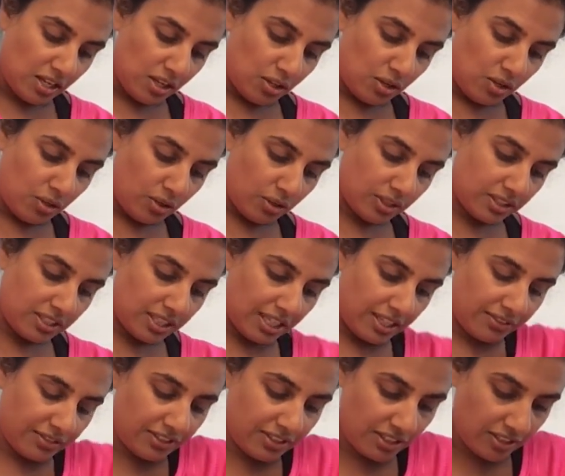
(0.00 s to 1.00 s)

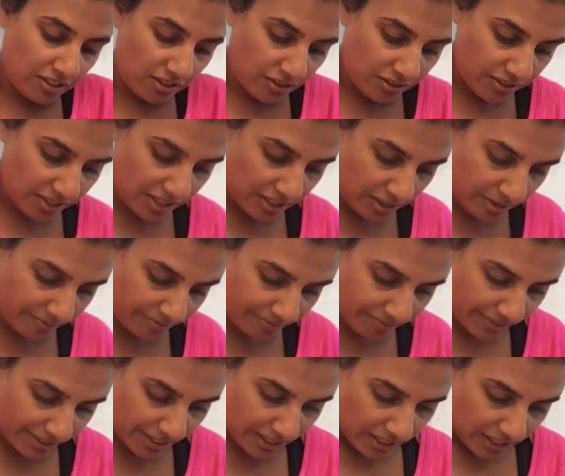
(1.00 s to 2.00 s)
lockdown scenario.
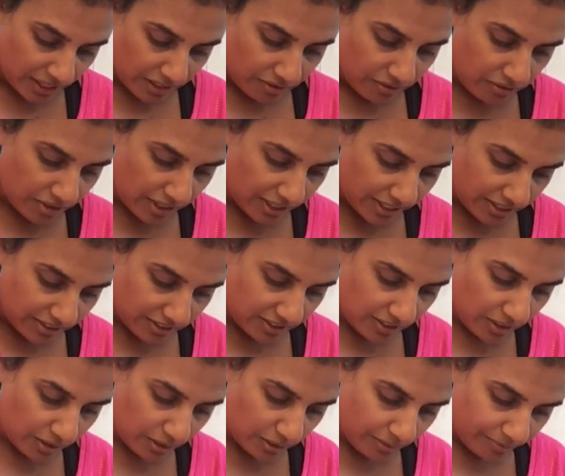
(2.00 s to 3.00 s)
Right,
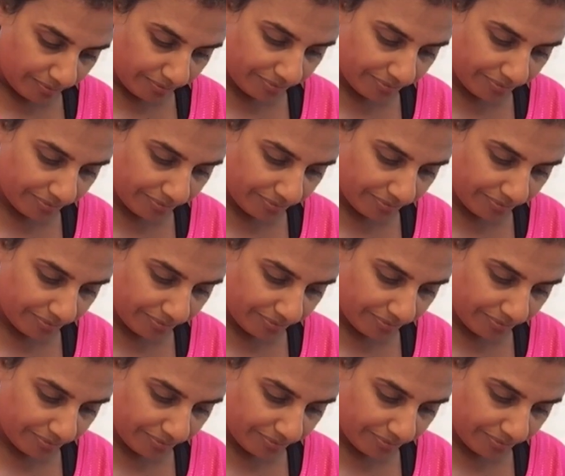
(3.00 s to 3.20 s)
so